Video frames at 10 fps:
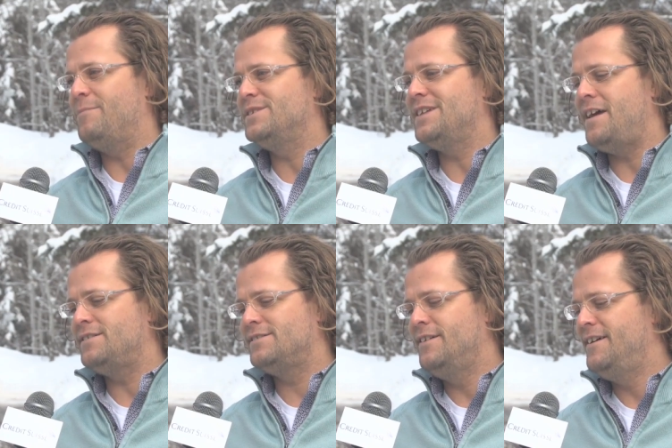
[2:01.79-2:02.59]
of
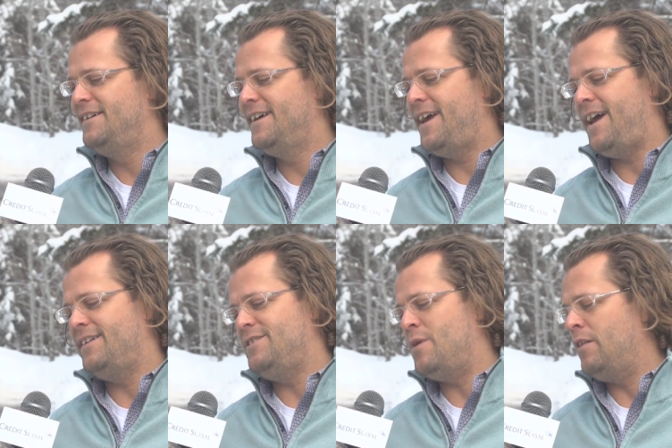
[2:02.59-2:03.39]
mistakes,
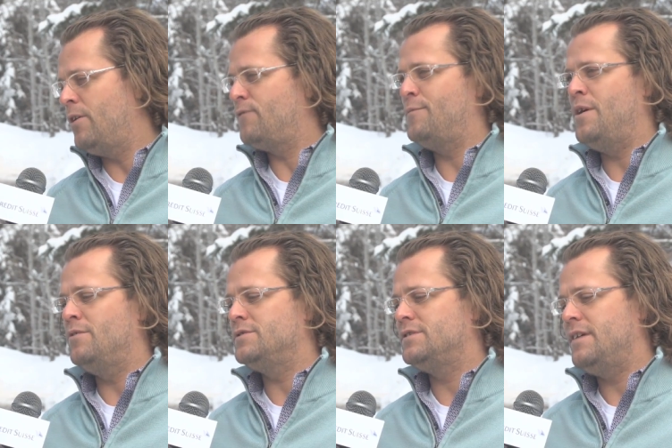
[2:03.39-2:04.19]
and you want to learn from
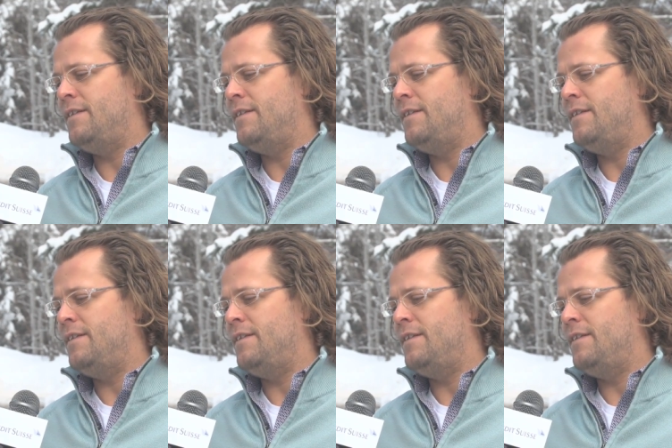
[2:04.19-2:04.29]
those.